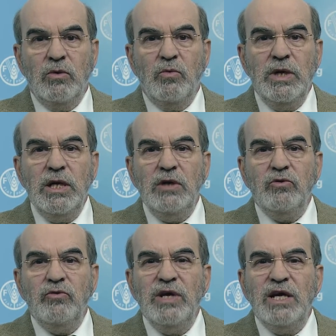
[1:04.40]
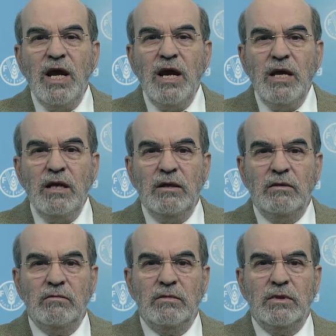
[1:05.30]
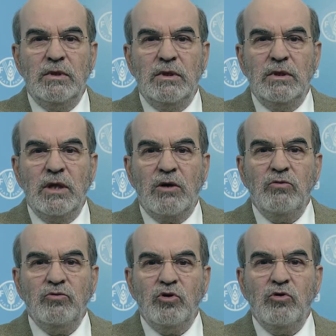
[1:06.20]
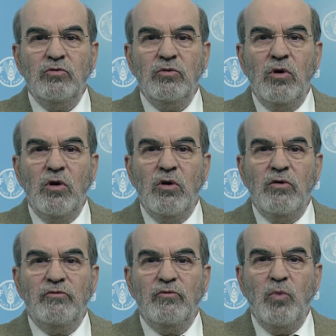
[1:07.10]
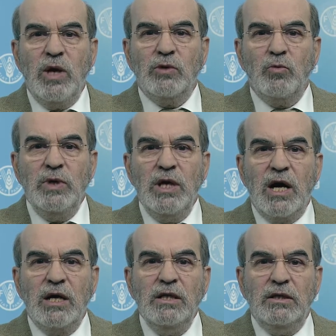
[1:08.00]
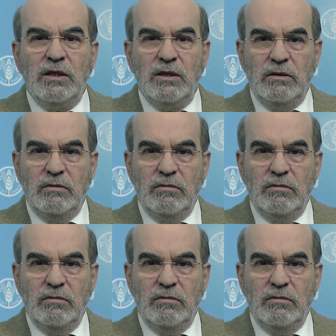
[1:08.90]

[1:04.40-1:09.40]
We need to regain the control of what we are eating